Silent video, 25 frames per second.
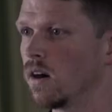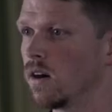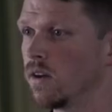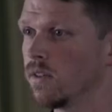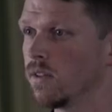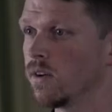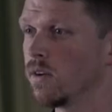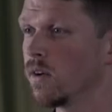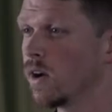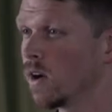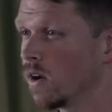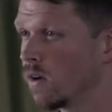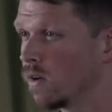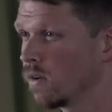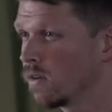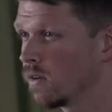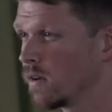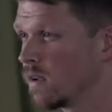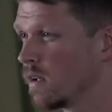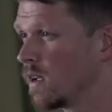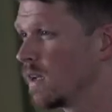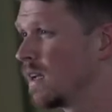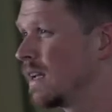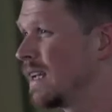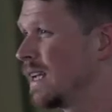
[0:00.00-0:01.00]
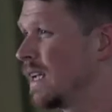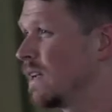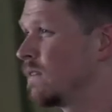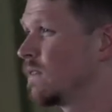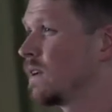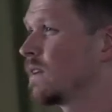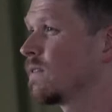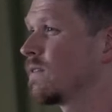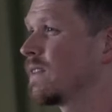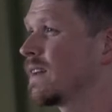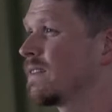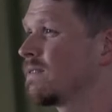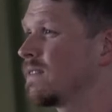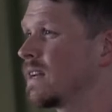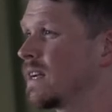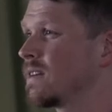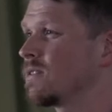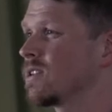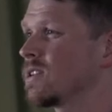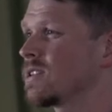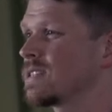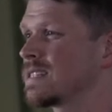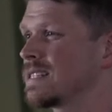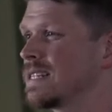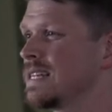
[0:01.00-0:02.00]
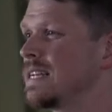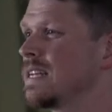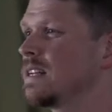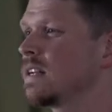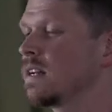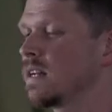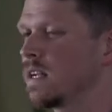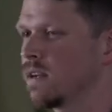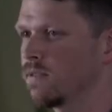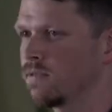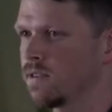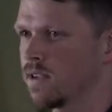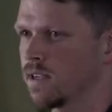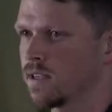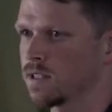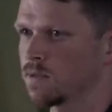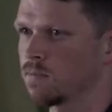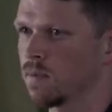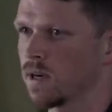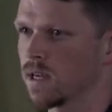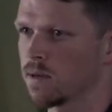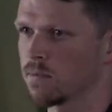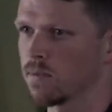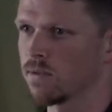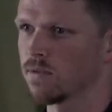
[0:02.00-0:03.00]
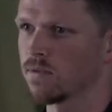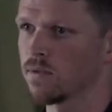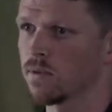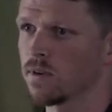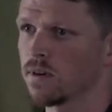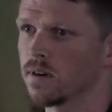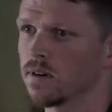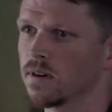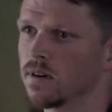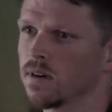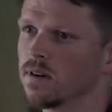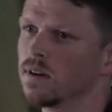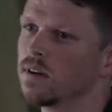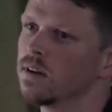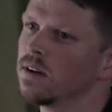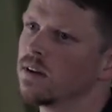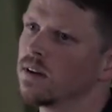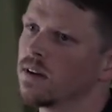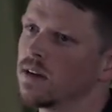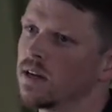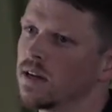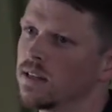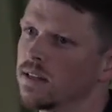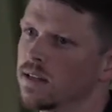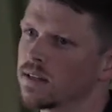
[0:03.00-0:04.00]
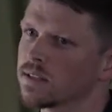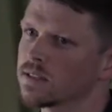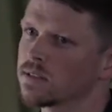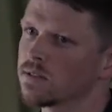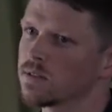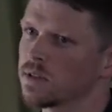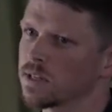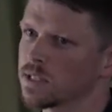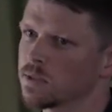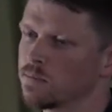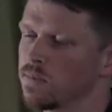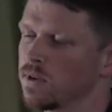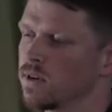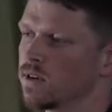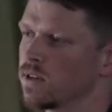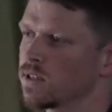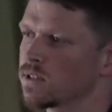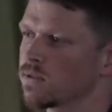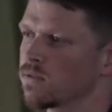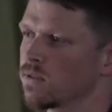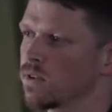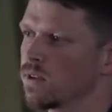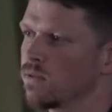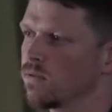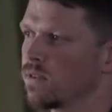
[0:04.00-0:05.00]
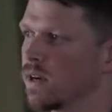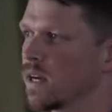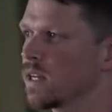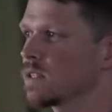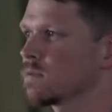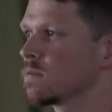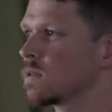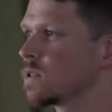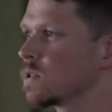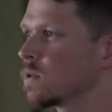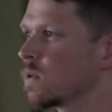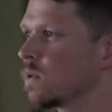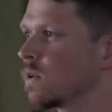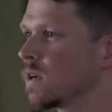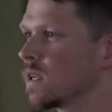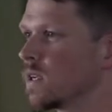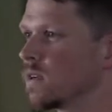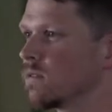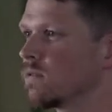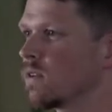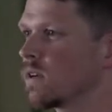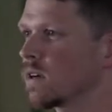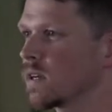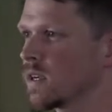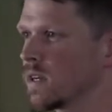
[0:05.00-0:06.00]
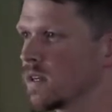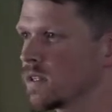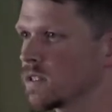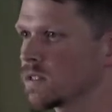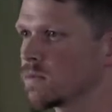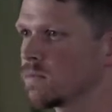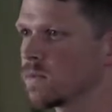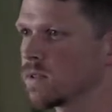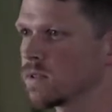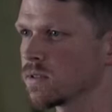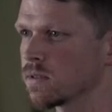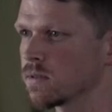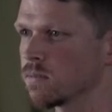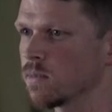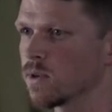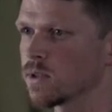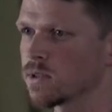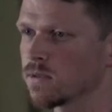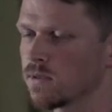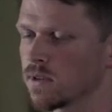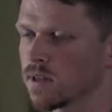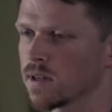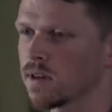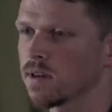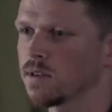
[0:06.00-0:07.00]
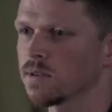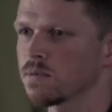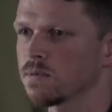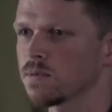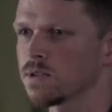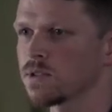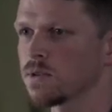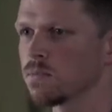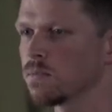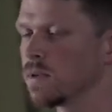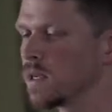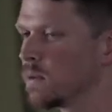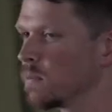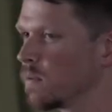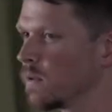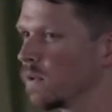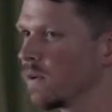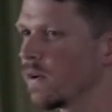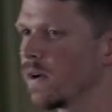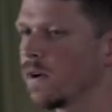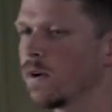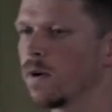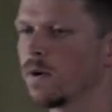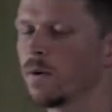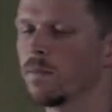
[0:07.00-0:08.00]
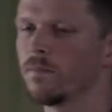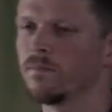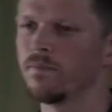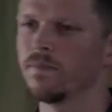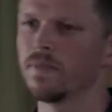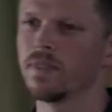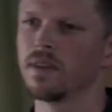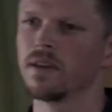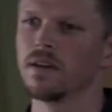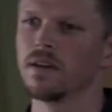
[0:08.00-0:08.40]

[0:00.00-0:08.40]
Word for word: on their own, even if they've never seen an FES bike before. And that's the experience for the vast majority of our customers. Most of our customers are people at home